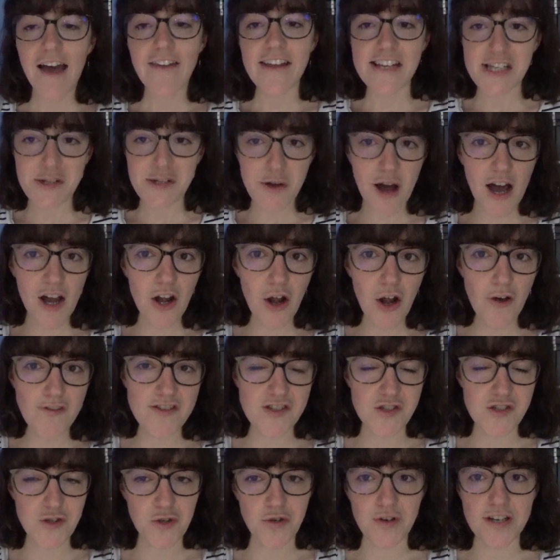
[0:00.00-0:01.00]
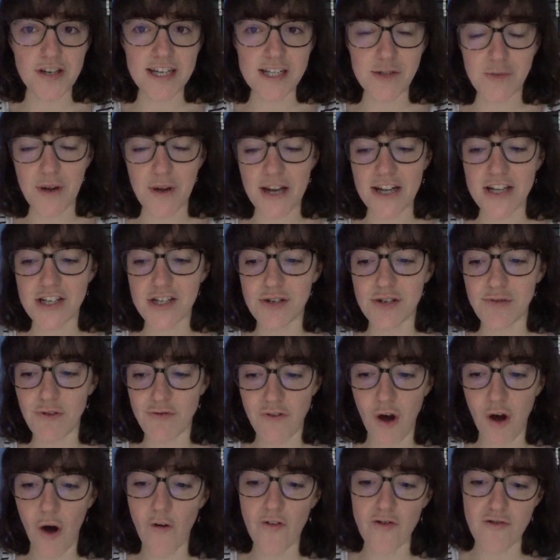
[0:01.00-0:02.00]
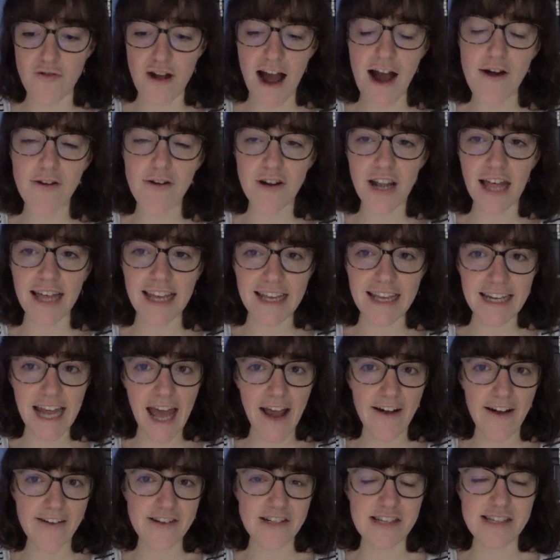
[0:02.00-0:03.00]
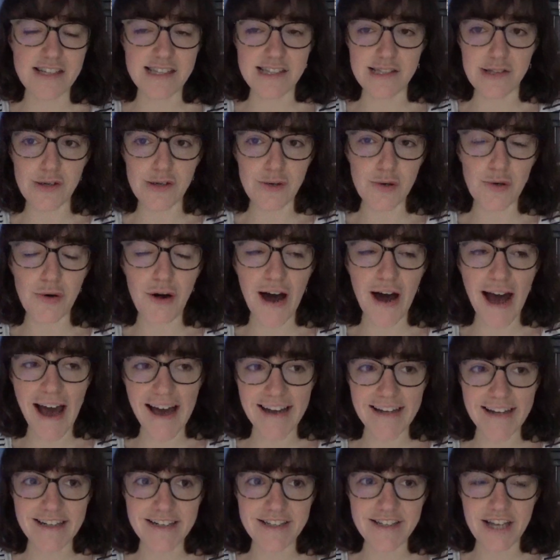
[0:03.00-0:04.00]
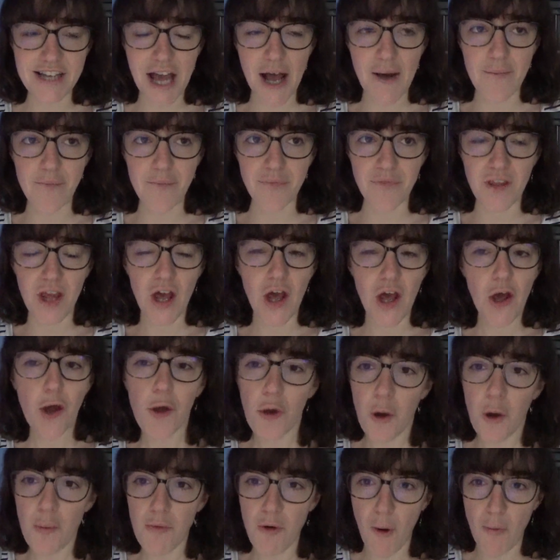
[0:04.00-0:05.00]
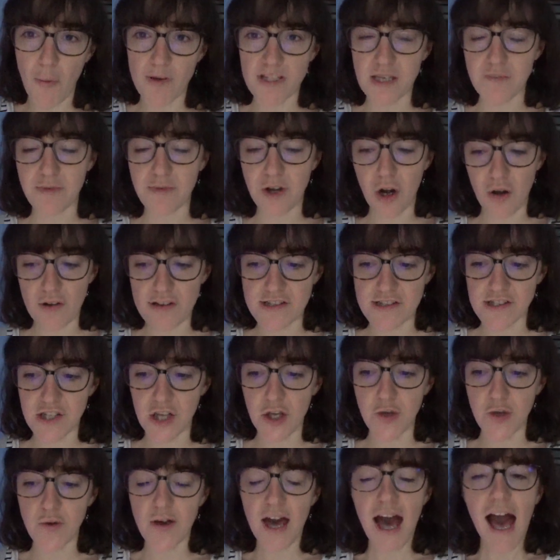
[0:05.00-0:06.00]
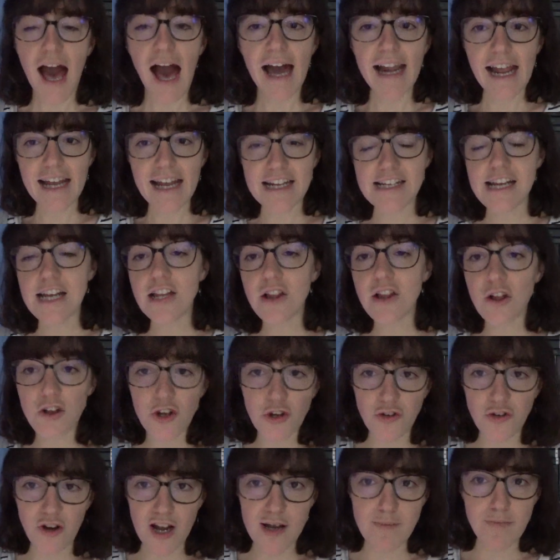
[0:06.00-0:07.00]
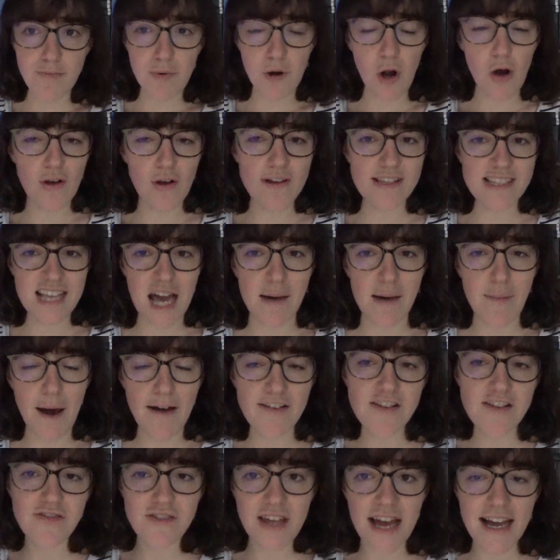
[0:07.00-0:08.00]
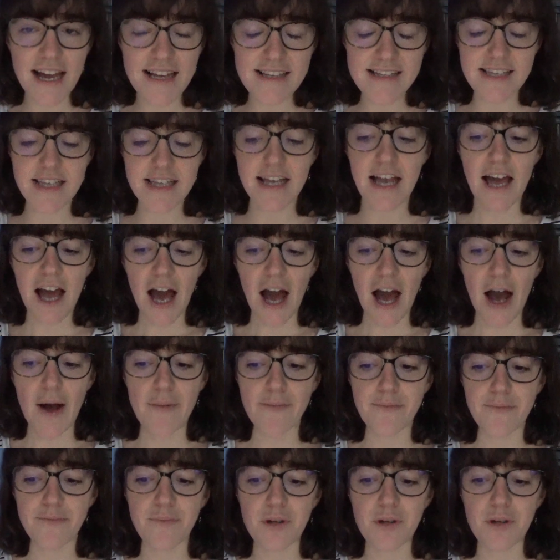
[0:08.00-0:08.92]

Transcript: There's quite a lot of stories which revolve around like inheritance law and who a property belongs to, and actually a lot of great plots come out of that.